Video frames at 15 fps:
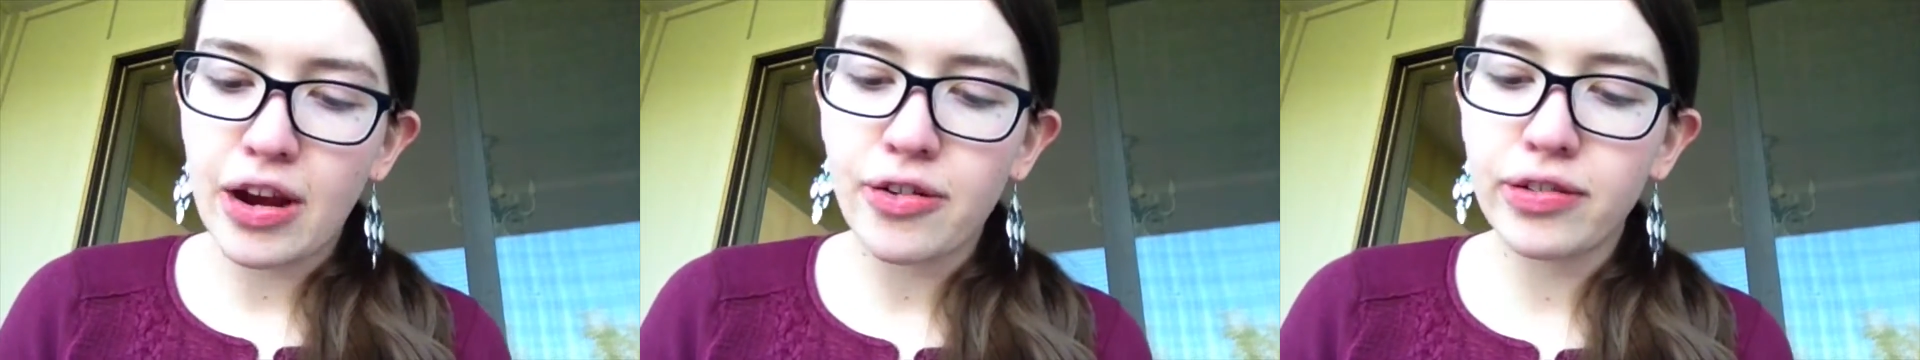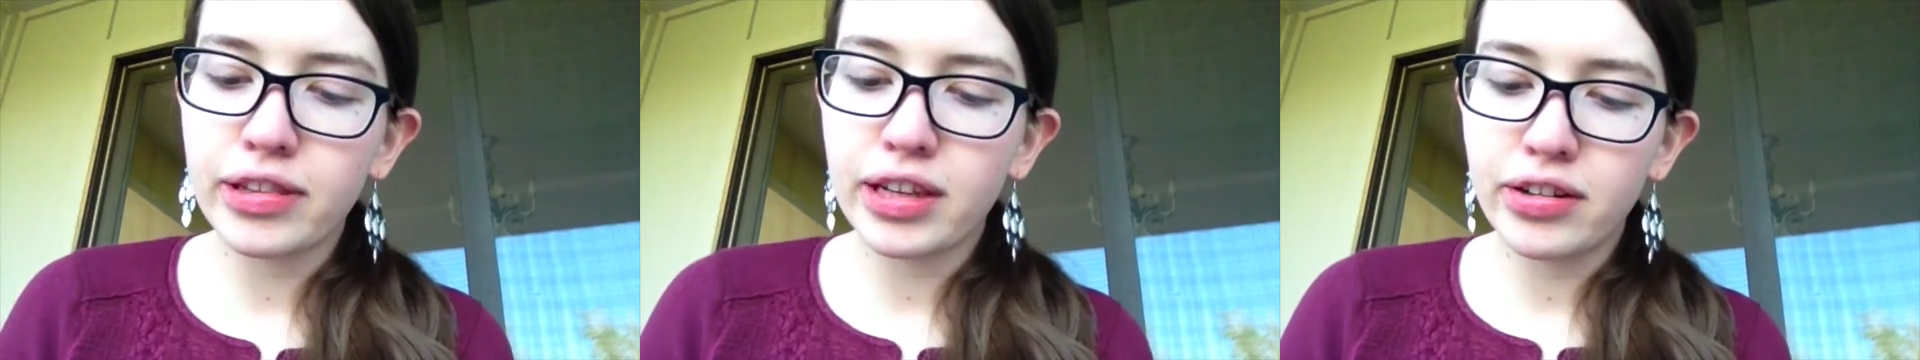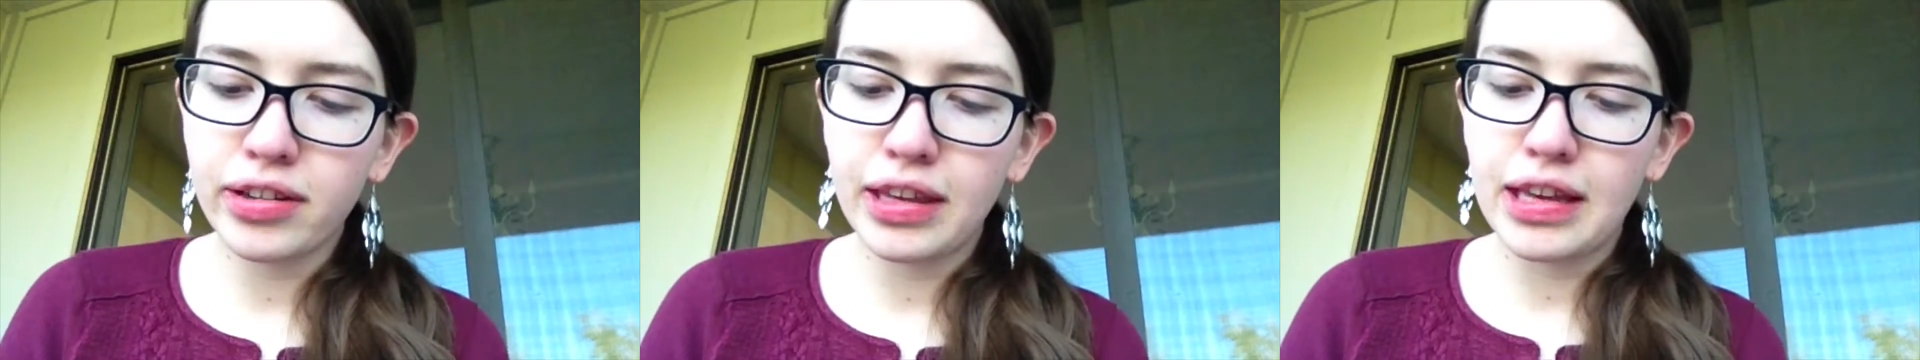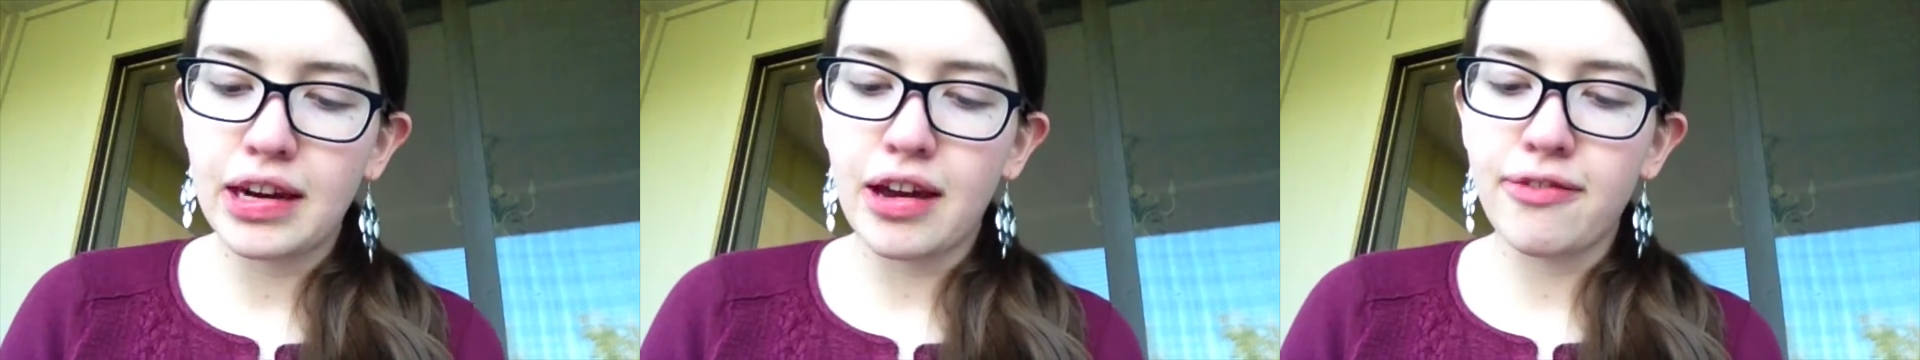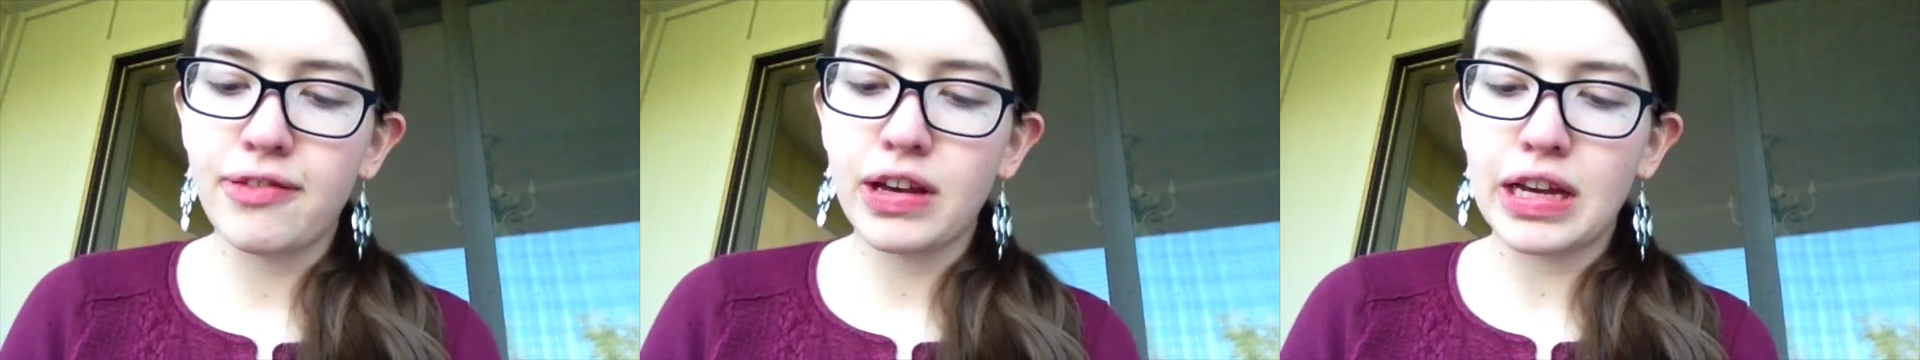clearly enough
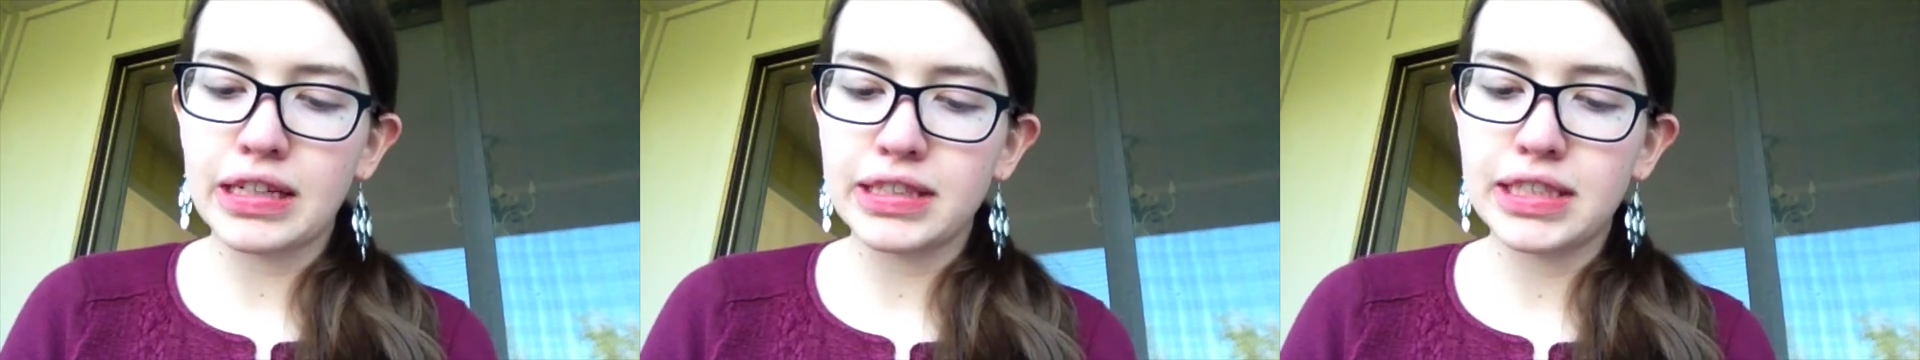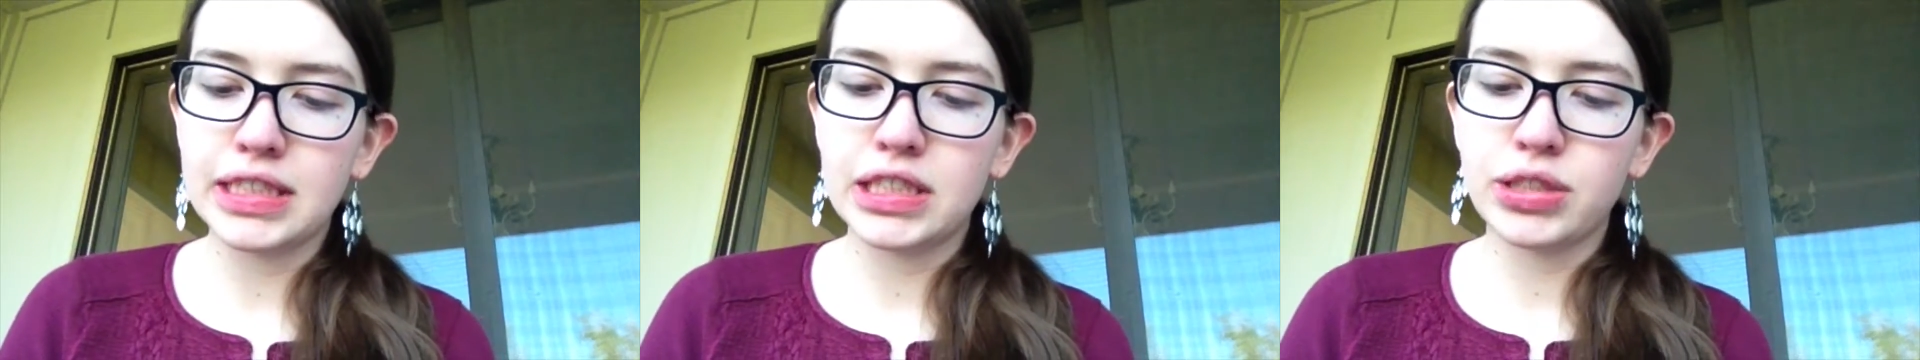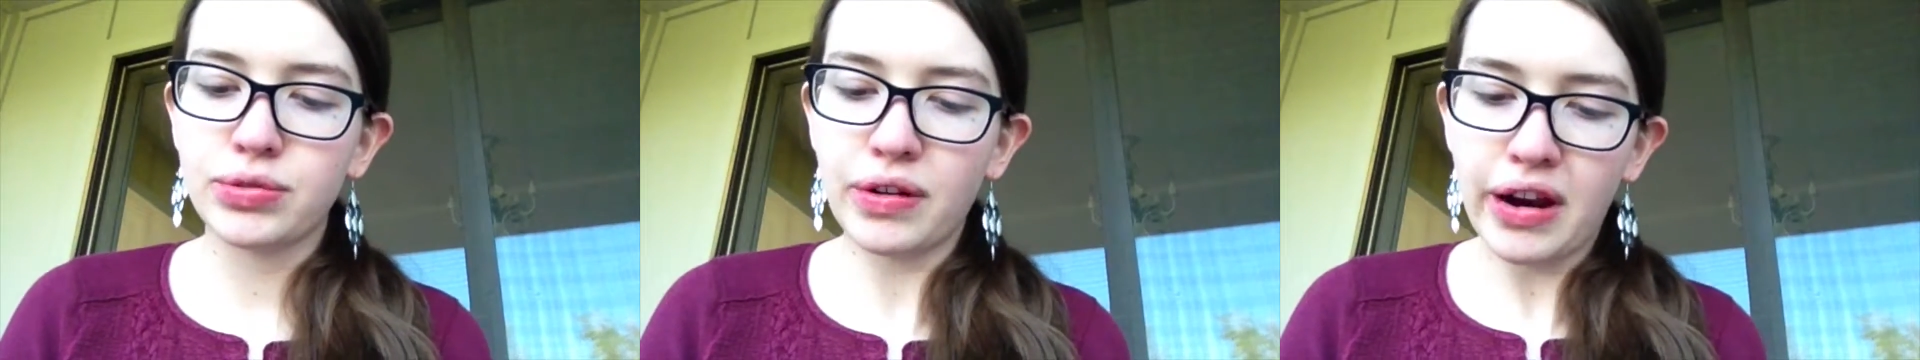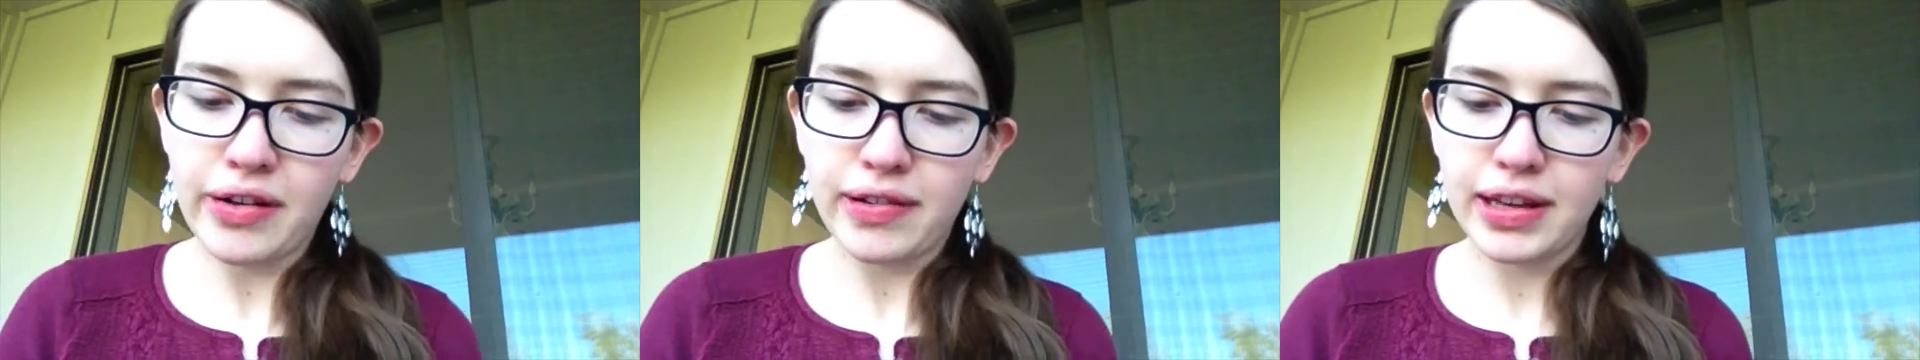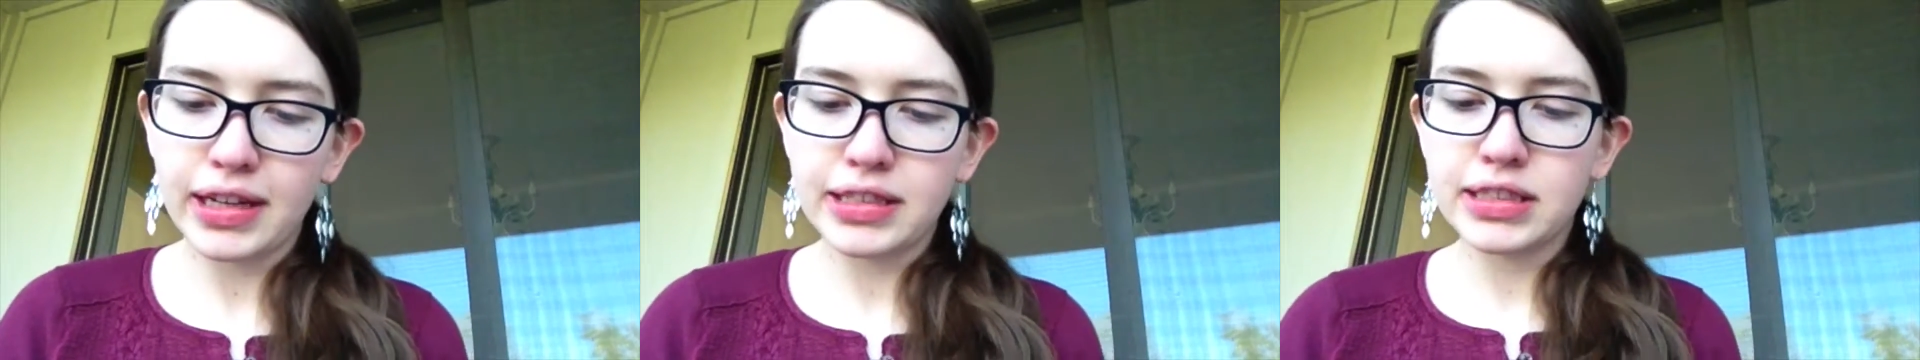against its
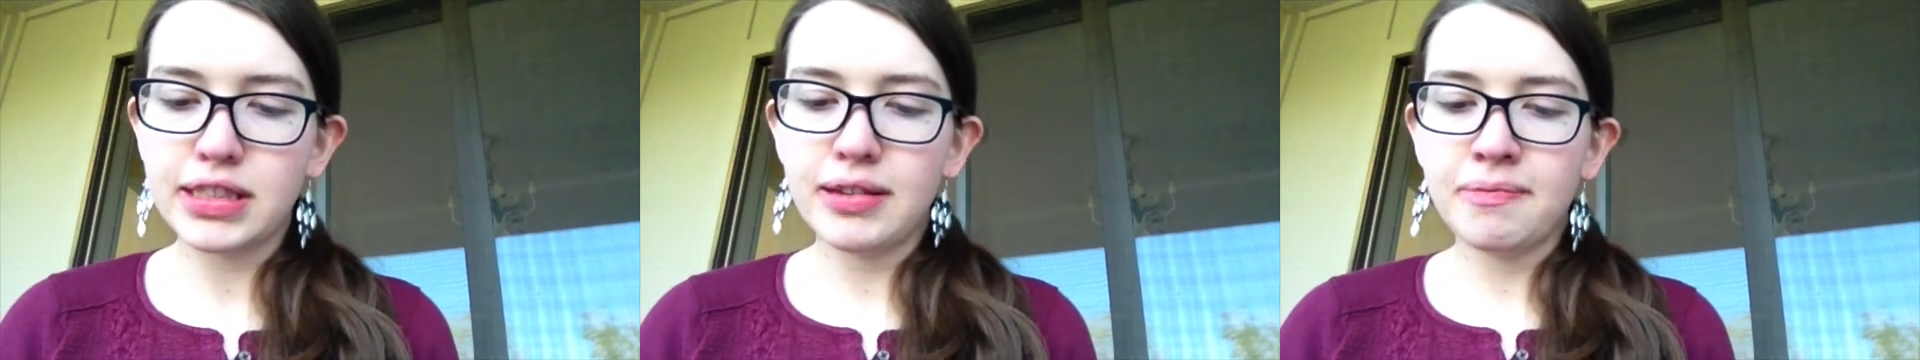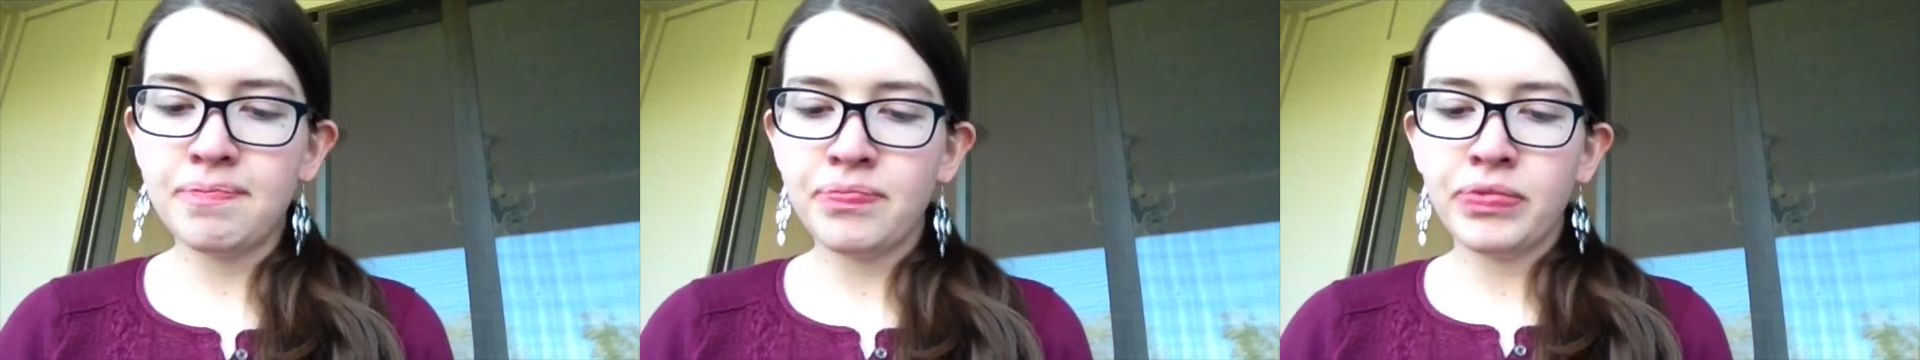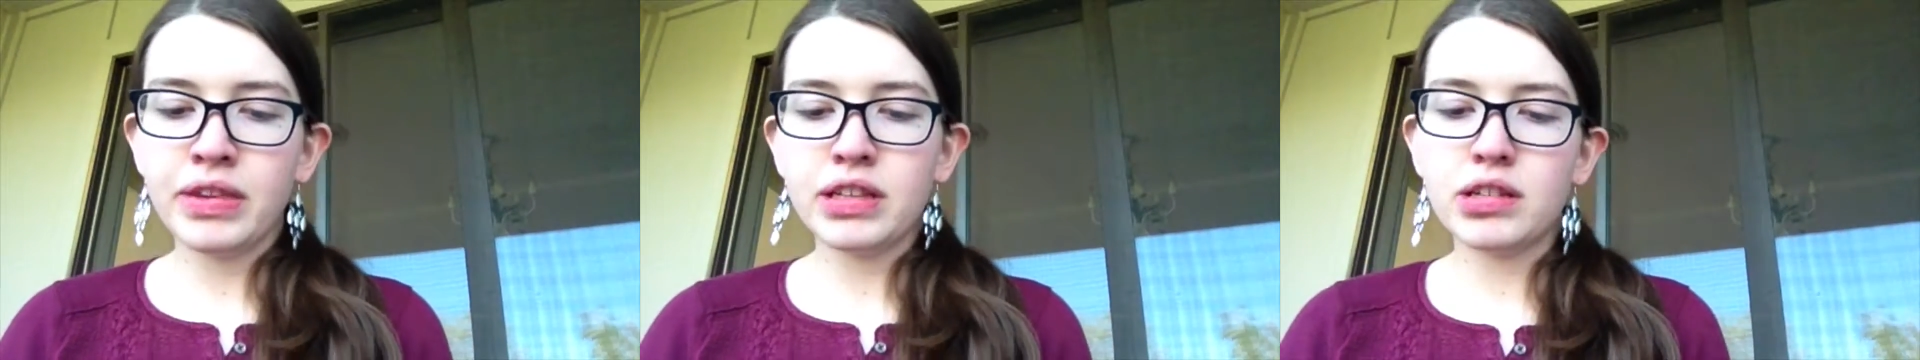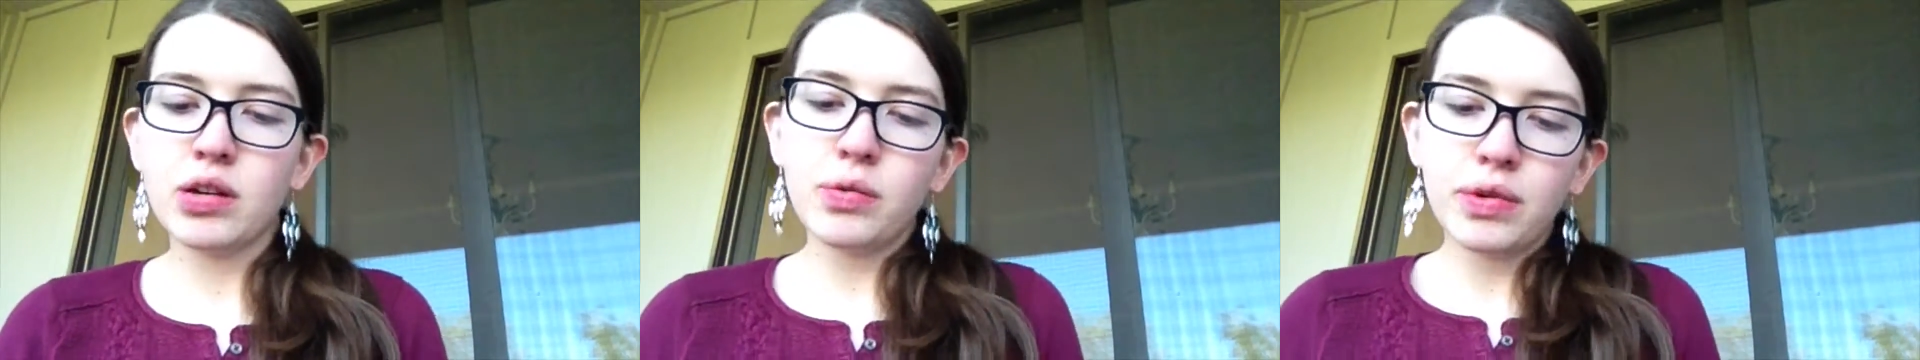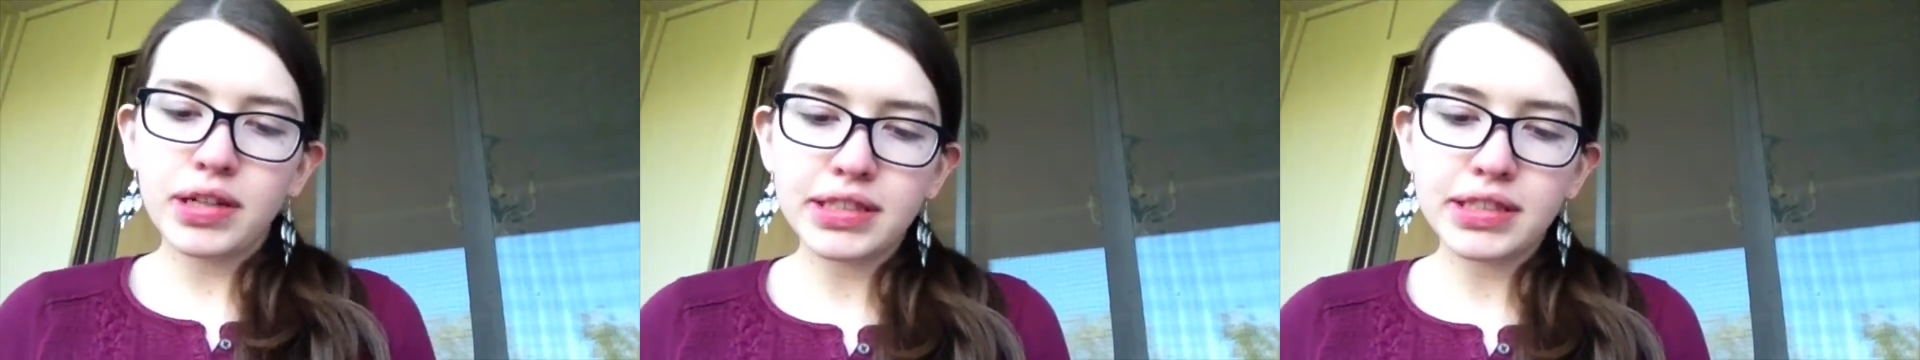surroundings. So one